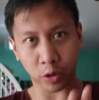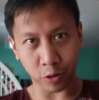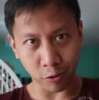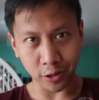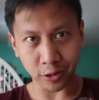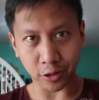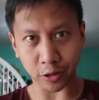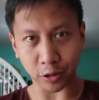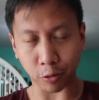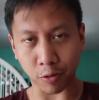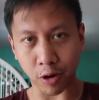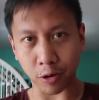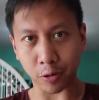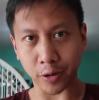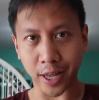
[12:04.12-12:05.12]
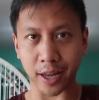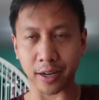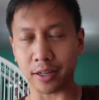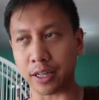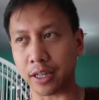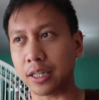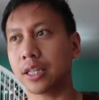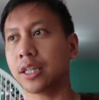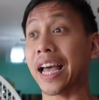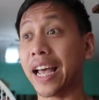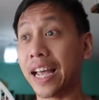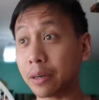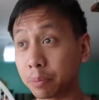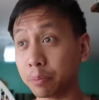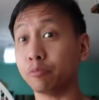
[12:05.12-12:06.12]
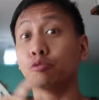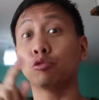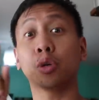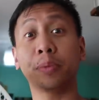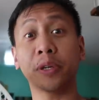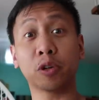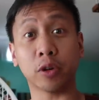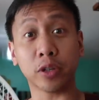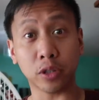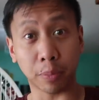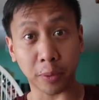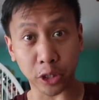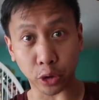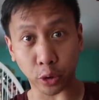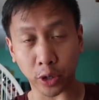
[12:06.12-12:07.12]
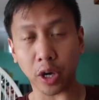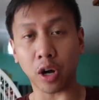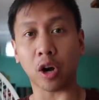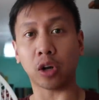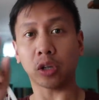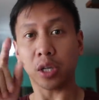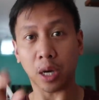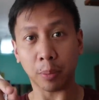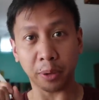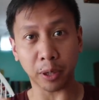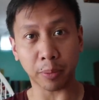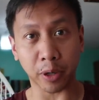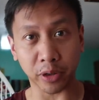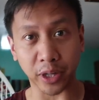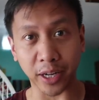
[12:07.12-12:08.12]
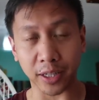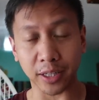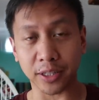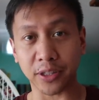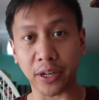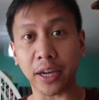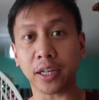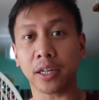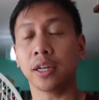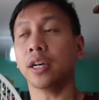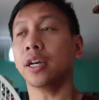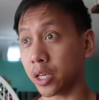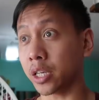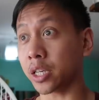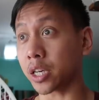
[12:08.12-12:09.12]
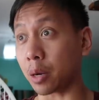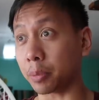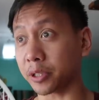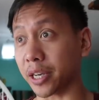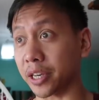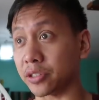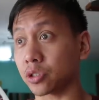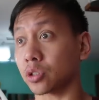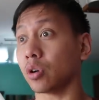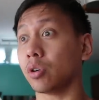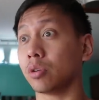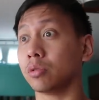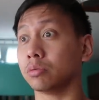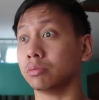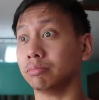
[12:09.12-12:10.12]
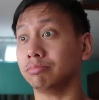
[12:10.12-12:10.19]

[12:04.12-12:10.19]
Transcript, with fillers: we're going to Toronto, Canada, and we'll be going to Montreal bit about that in a sec. In a couple days. So,